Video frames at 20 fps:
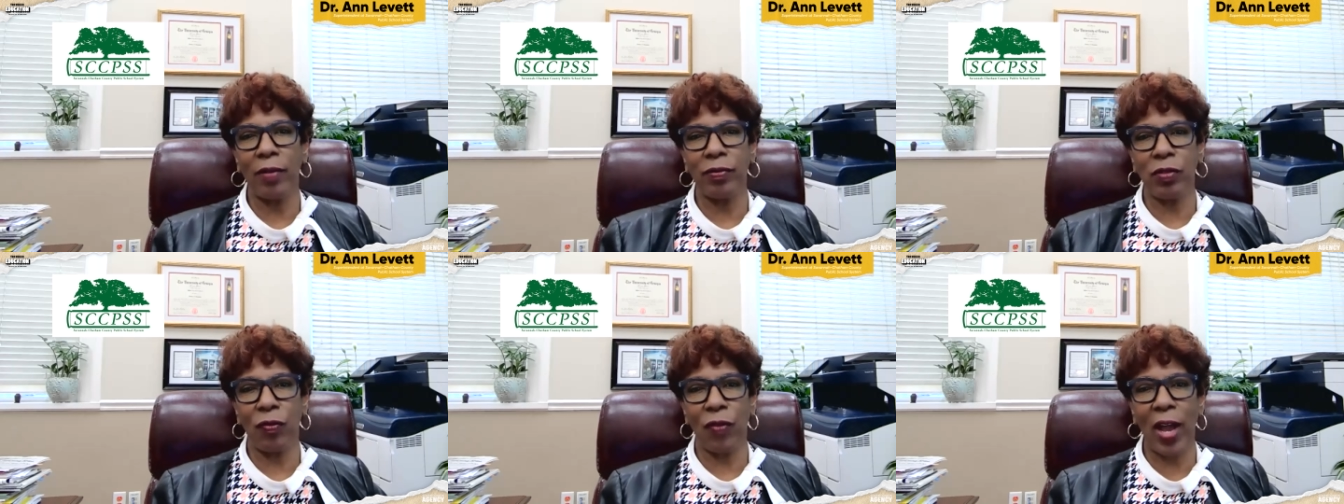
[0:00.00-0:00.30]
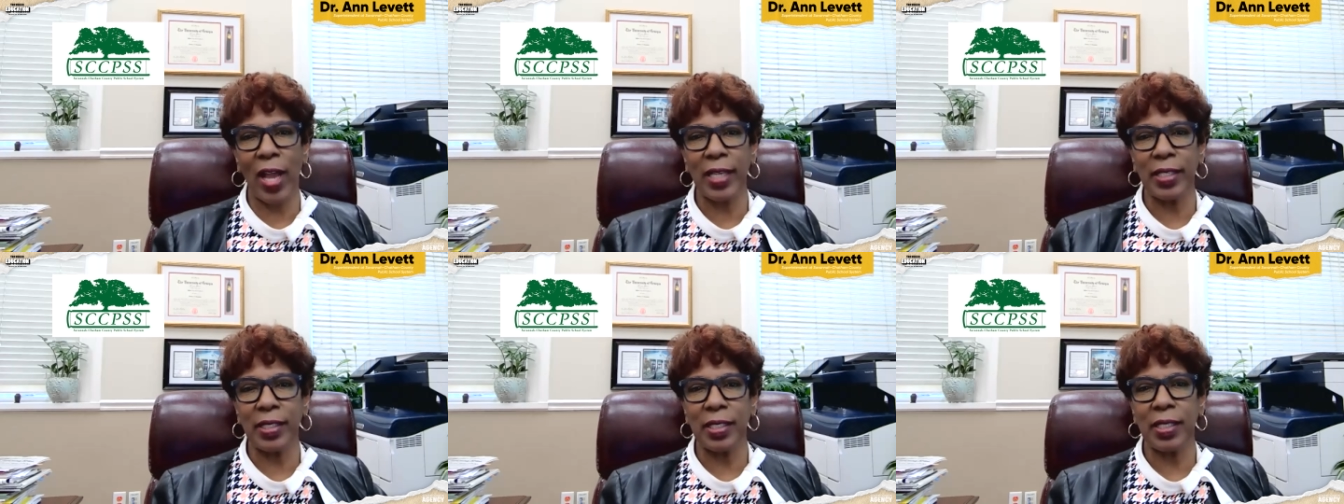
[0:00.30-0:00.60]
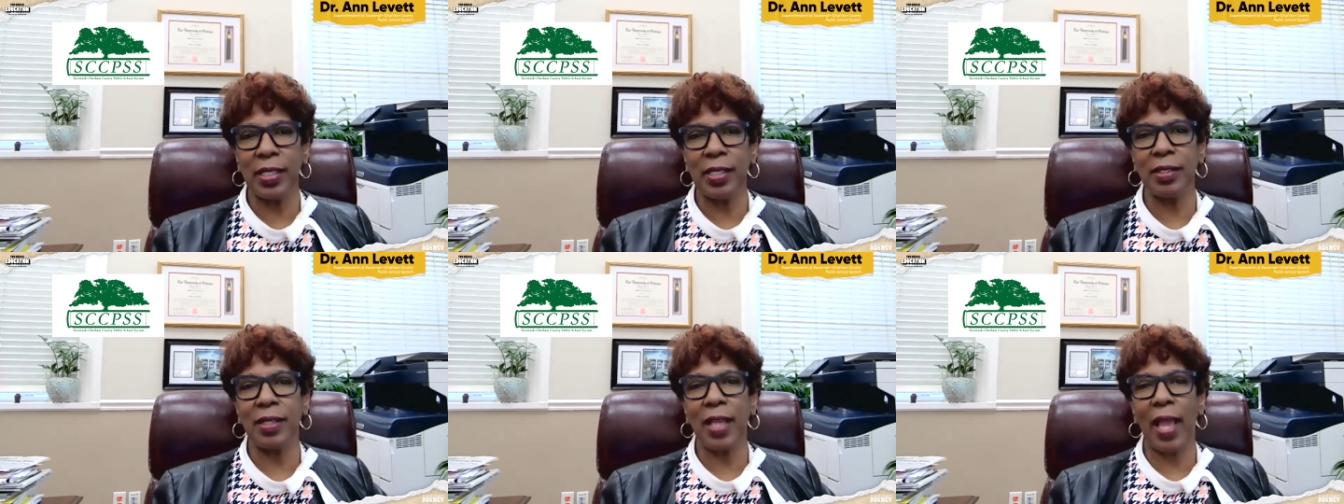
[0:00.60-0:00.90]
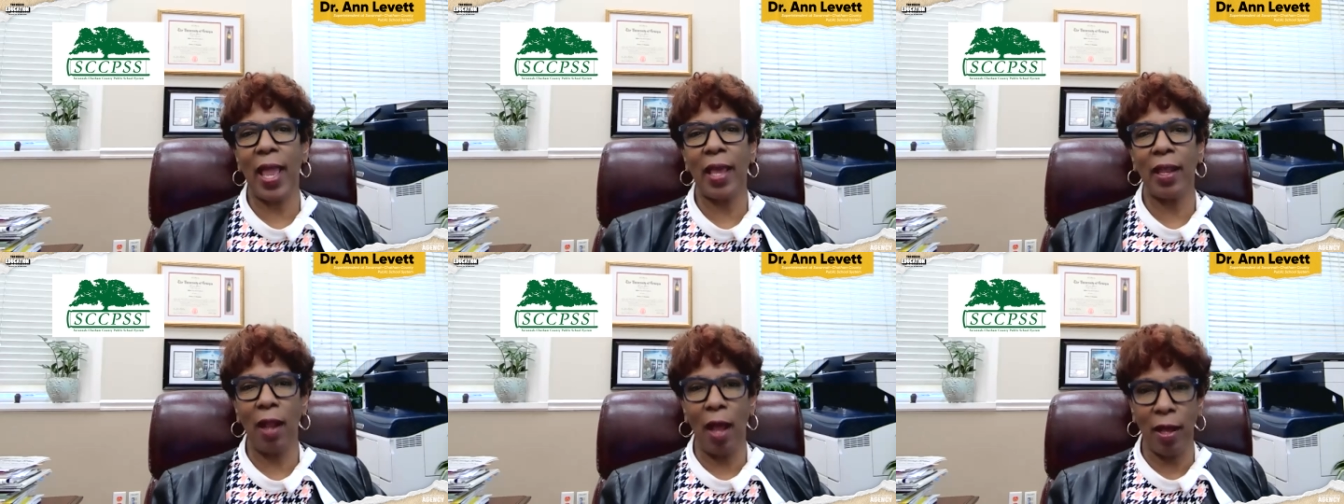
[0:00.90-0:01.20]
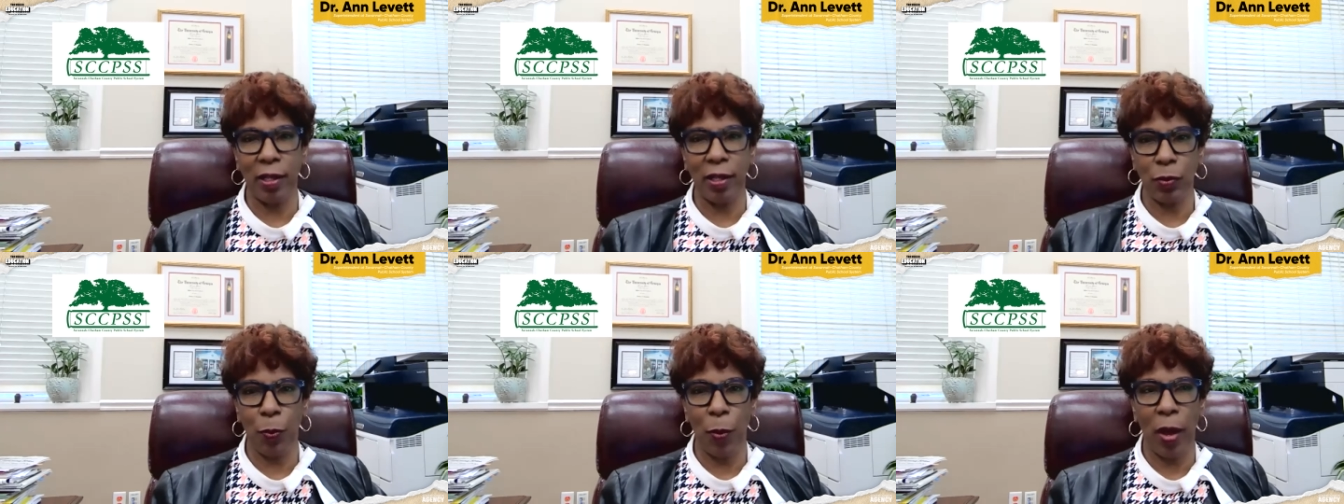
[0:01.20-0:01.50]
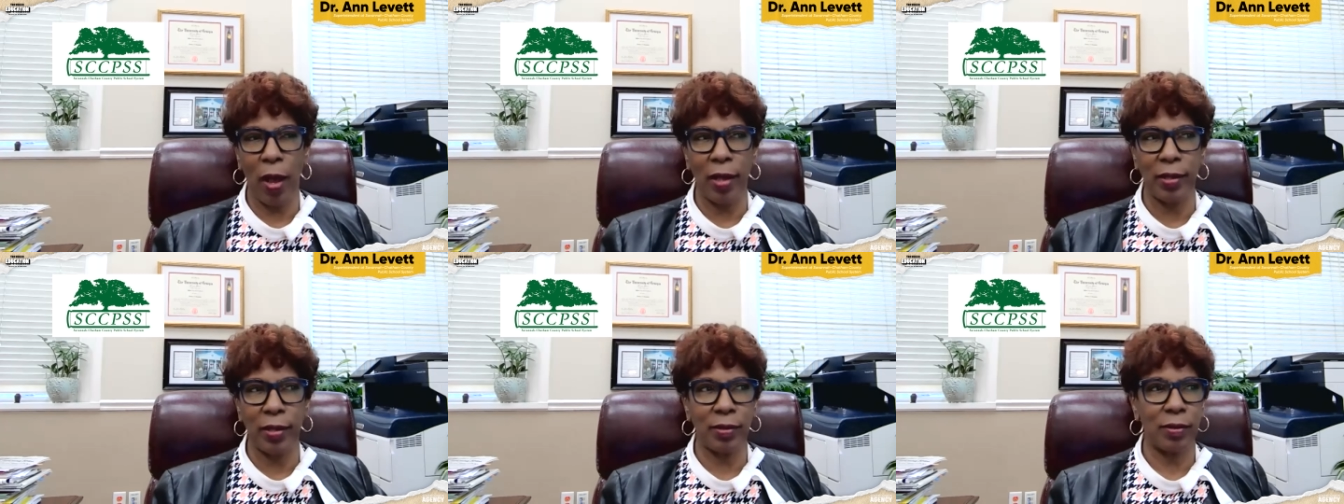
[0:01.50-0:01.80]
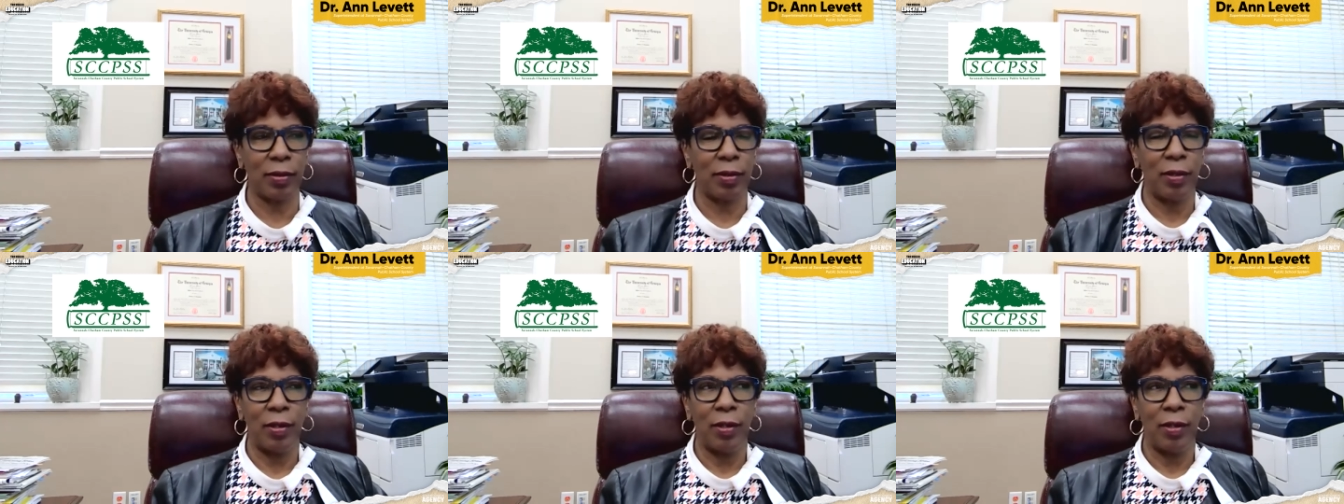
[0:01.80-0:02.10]
devices and hotspots.
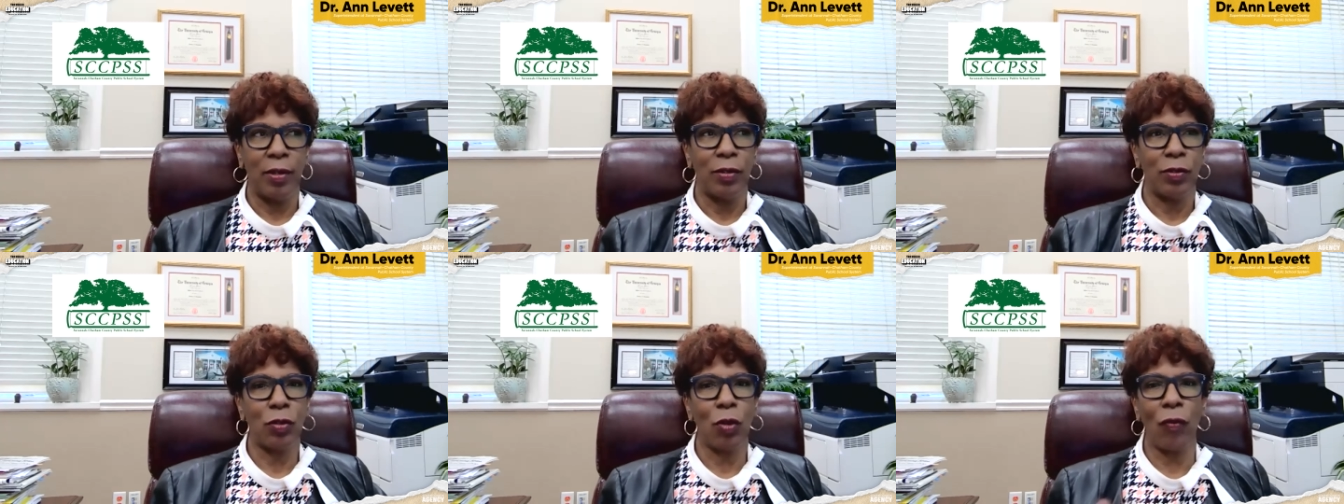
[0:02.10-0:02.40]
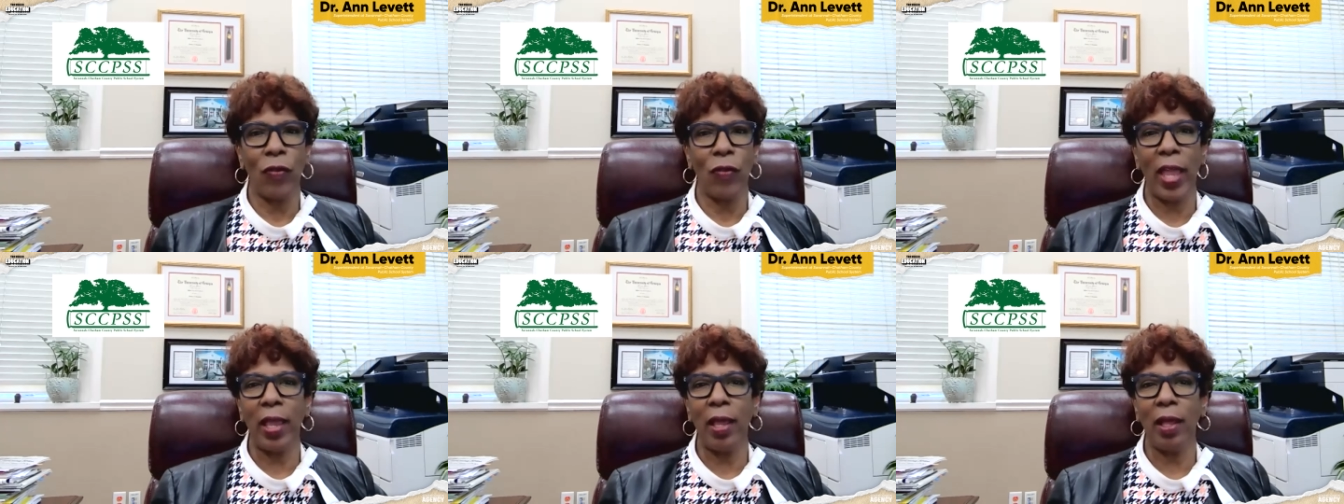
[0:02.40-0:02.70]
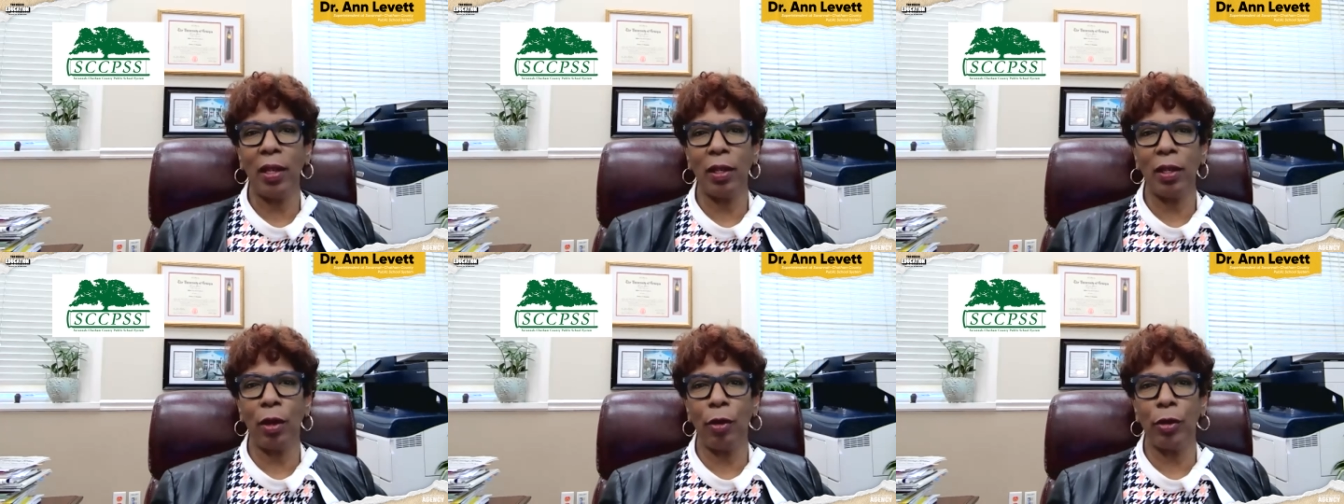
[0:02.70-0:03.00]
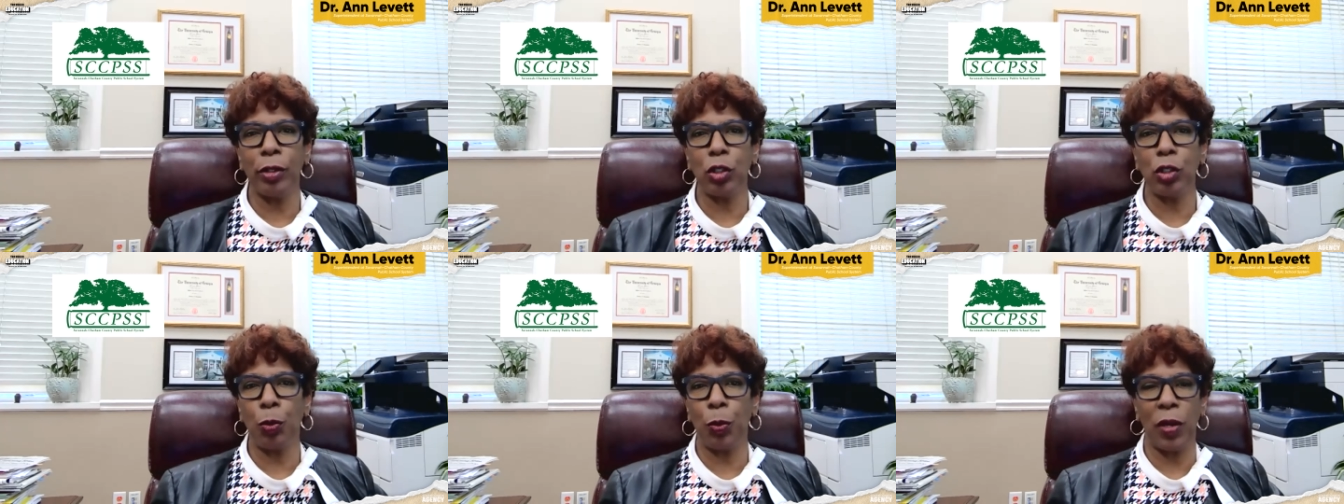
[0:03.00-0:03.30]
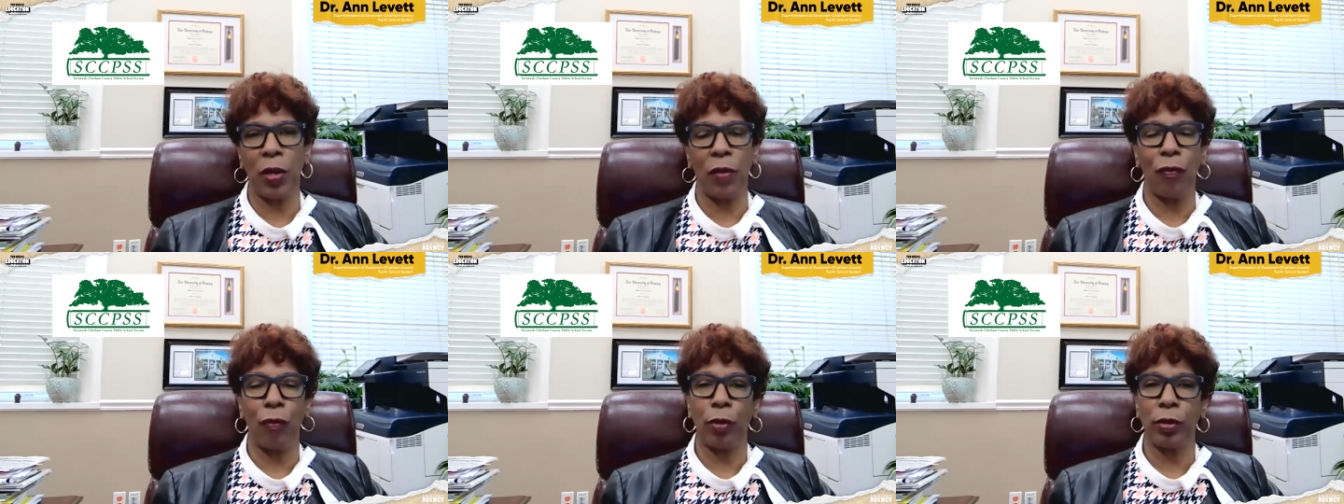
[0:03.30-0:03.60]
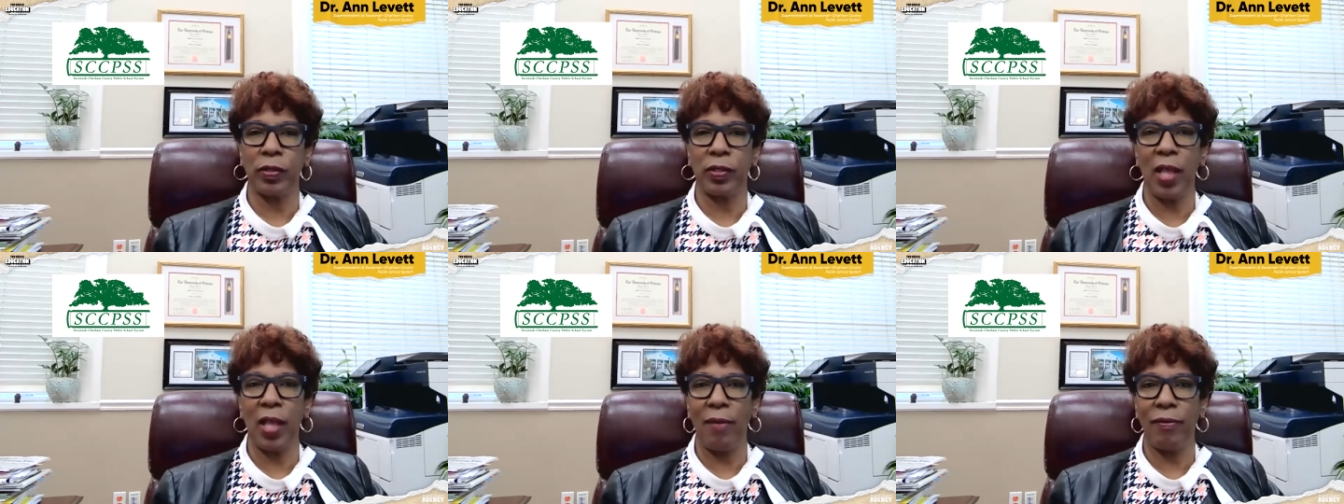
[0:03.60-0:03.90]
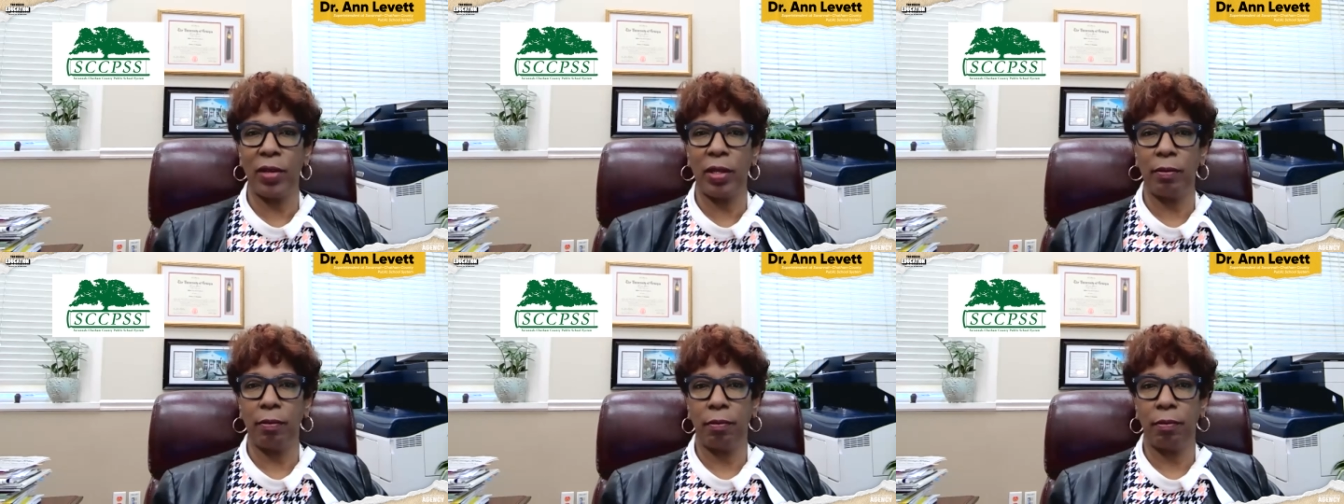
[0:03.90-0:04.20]
So they can learn 24
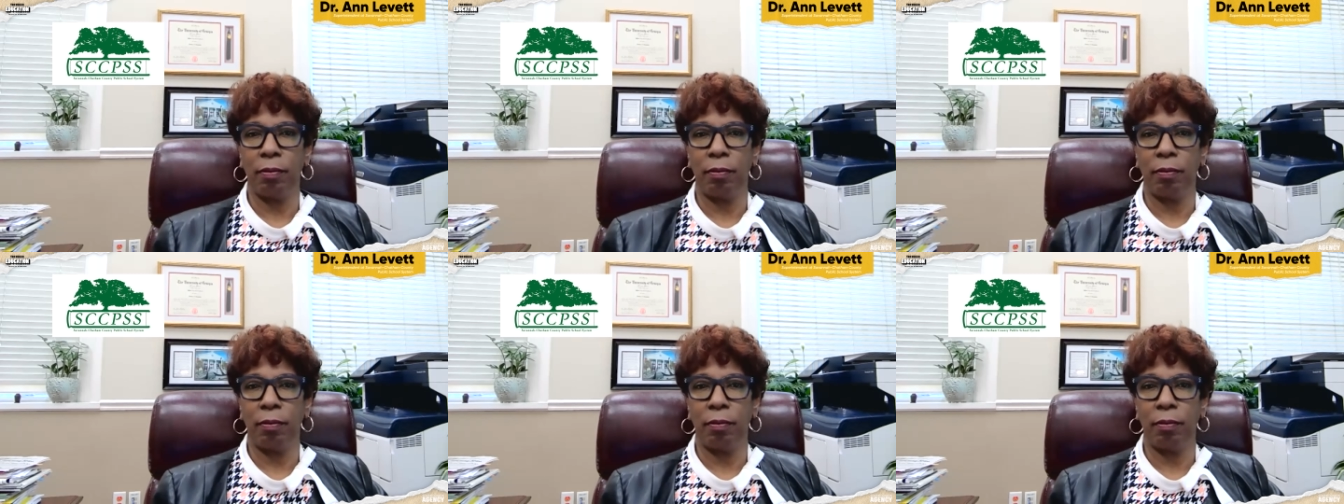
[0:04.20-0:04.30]
seven.